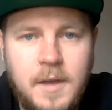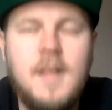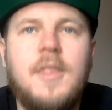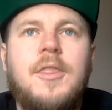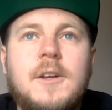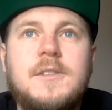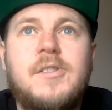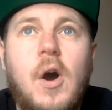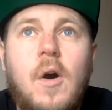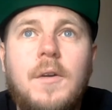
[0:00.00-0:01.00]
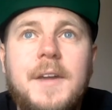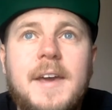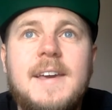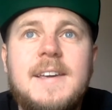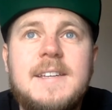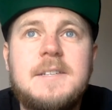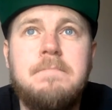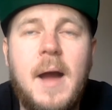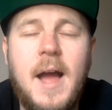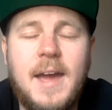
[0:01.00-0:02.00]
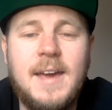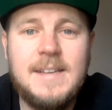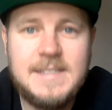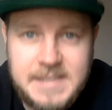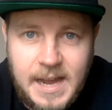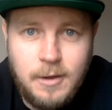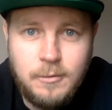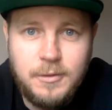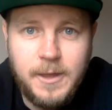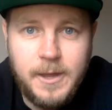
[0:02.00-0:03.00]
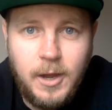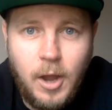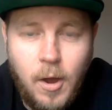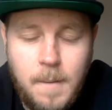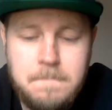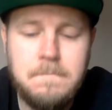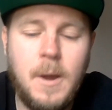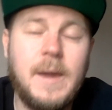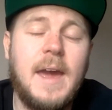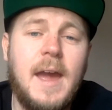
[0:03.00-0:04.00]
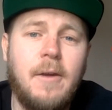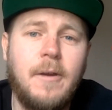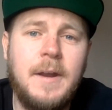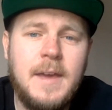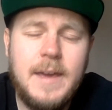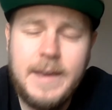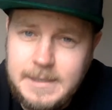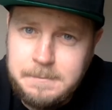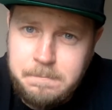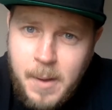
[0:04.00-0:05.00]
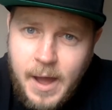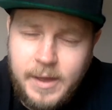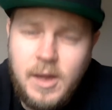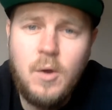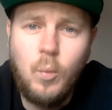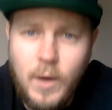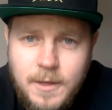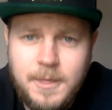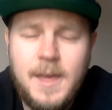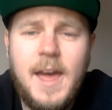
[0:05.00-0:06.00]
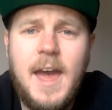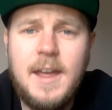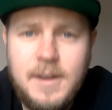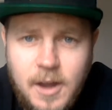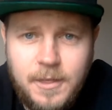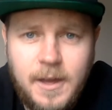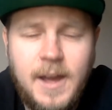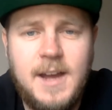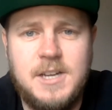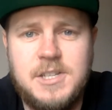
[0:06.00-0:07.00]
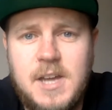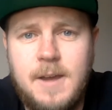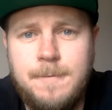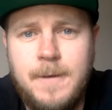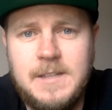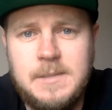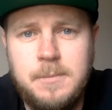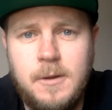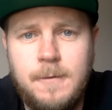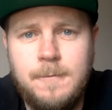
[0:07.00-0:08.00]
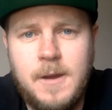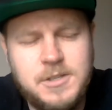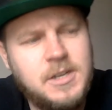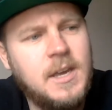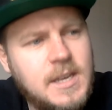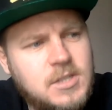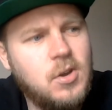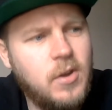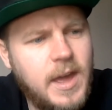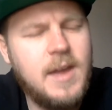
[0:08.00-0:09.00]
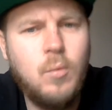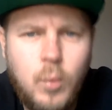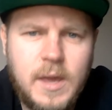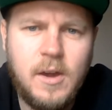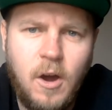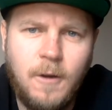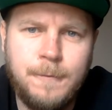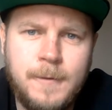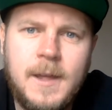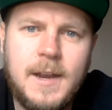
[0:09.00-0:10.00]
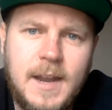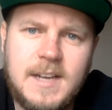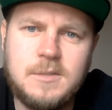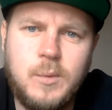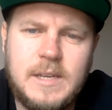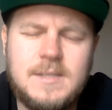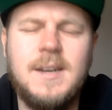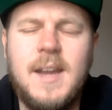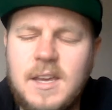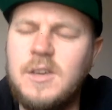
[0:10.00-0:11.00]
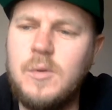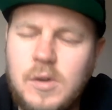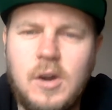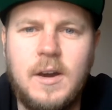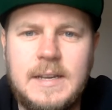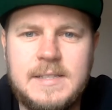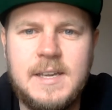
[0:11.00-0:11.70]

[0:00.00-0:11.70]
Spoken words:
The Don is back. Sound the alarm. Mike Aaron is back with another hashtag Fantasy Booking Faction. He took a week off last week to let you guys